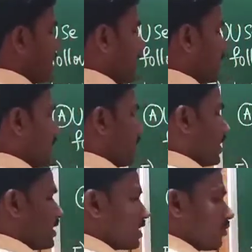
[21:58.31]
that
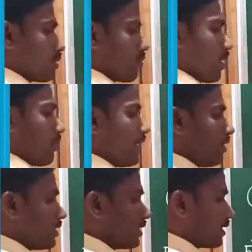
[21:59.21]
number is divisible
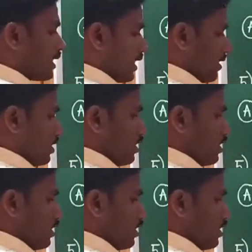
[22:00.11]
by 3.